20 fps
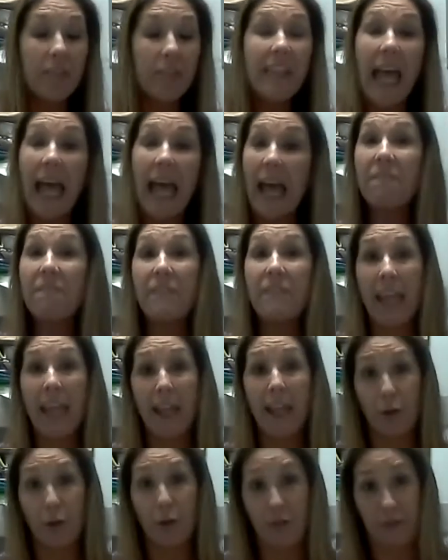Well, that
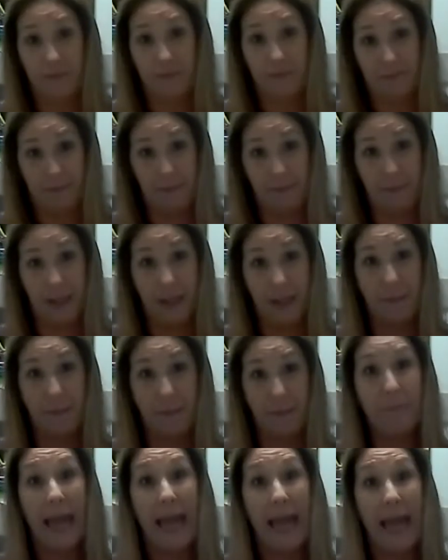failed
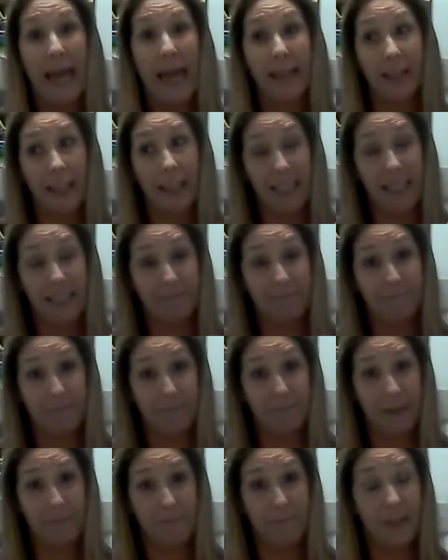badly,
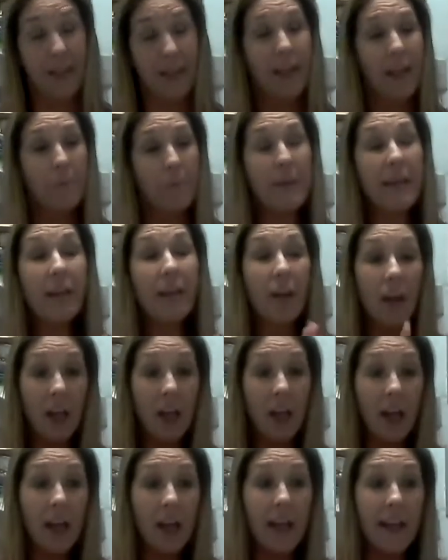
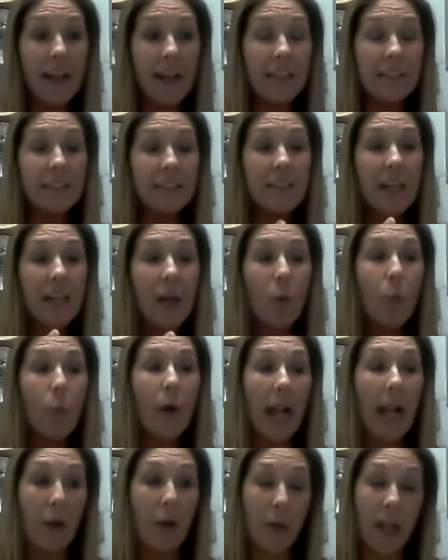because
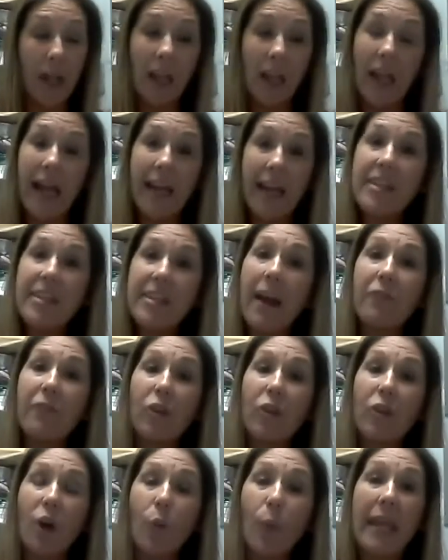what I realized
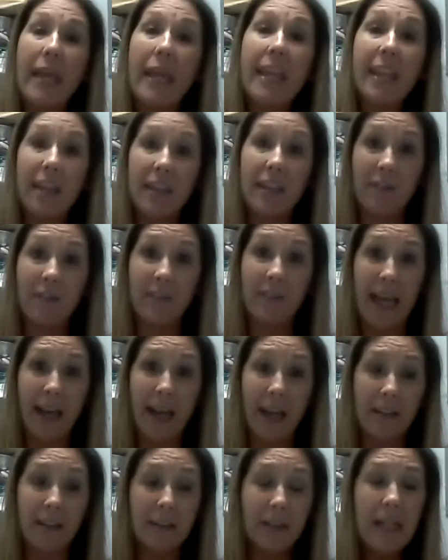after a weekend of
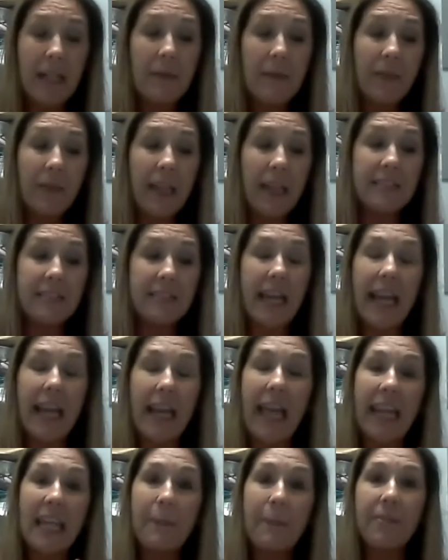that is that
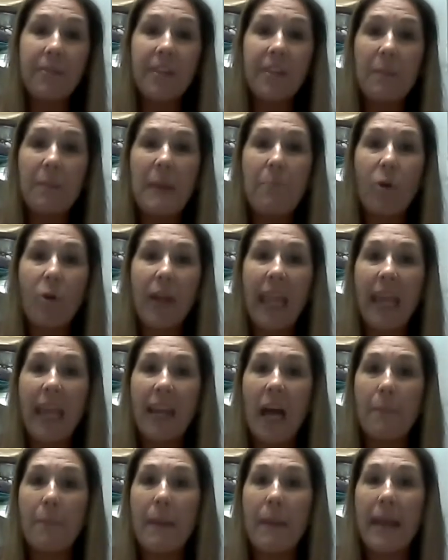80% of people
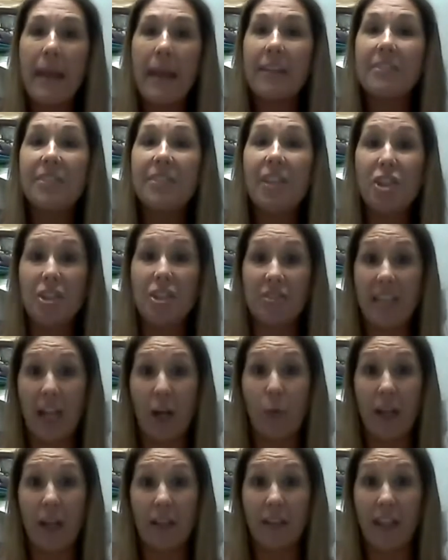cannot make decisions that
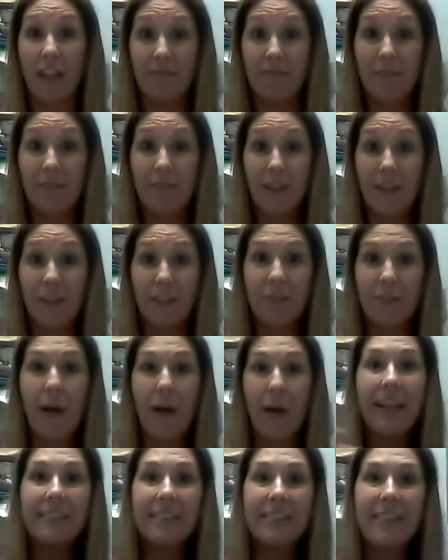quickly. So
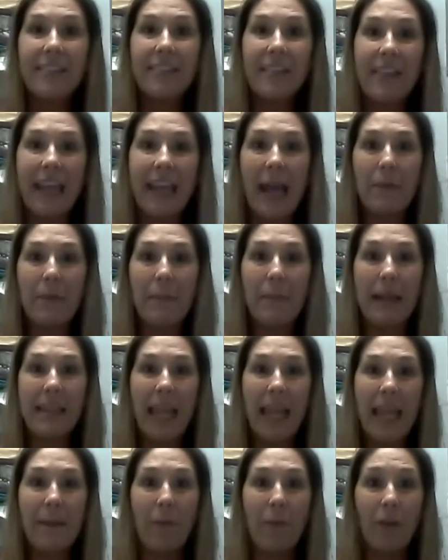they come to my
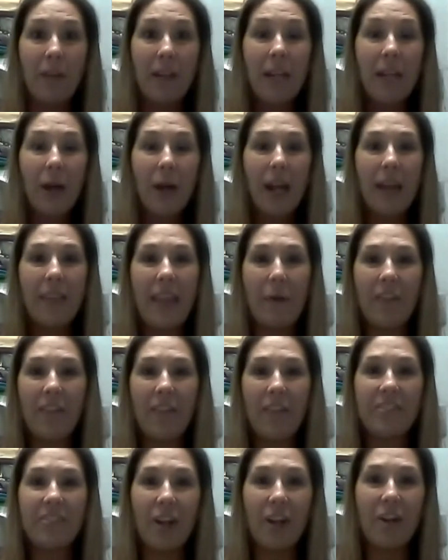table and they would
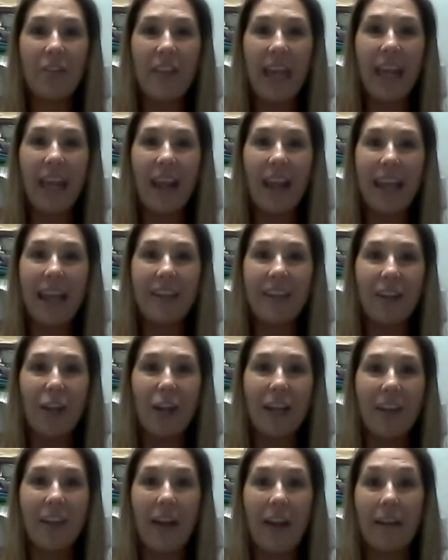get this deer in the headlight
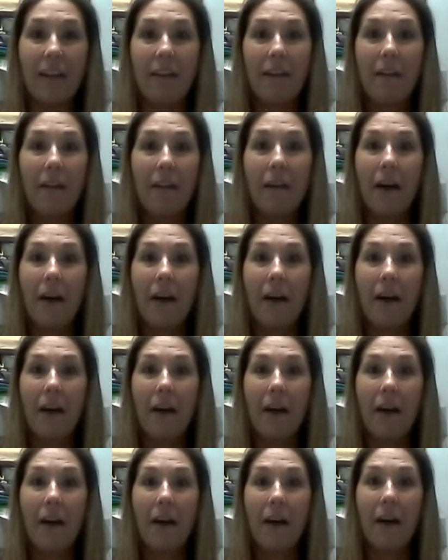look and they're like, well, who
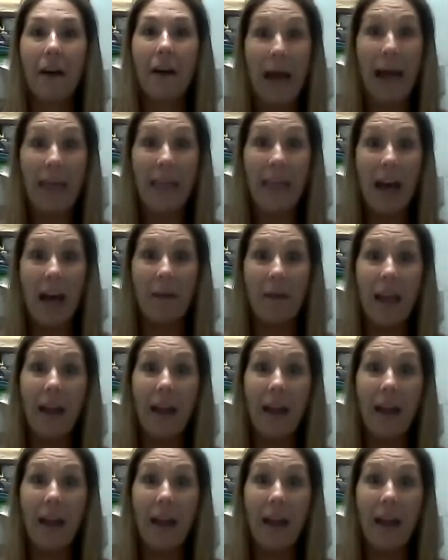am I going to buy it?